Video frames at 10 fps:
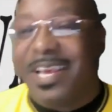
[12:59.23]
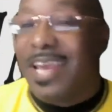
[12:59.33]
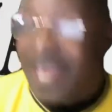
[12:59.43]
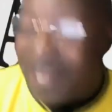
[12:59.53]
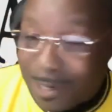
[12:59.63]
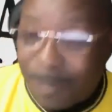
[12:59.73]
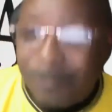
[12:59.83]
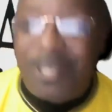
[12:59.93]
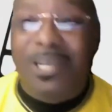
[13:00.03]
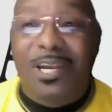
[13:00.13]

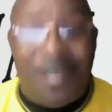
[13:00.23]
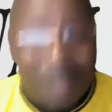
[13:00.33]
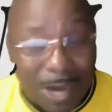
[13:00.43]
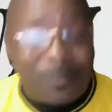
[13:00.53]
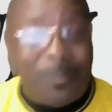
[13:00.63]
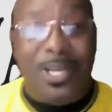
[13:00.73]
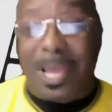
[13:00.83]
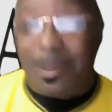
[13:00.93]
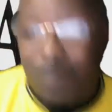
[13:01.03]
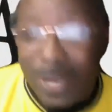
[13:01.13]
including government
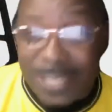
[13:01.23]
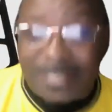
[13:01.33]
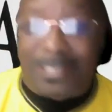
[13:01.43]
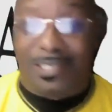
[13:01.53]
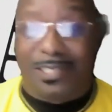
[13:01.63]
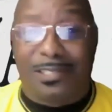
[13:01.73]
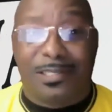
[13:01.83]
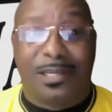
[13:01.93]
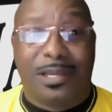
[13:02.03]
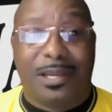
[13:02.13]
and businesses,
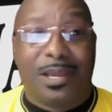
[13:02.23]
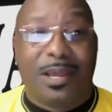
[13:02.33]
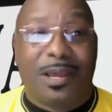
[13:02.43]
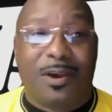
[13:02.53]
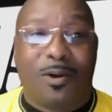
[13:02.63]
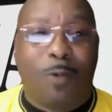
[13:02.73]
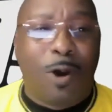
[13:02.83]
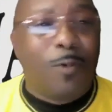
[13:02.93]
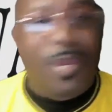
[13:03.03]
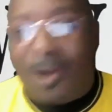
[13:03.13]

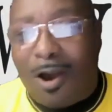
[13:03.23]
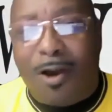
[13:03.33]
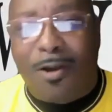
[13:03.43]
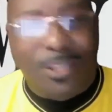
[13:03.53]
what we call the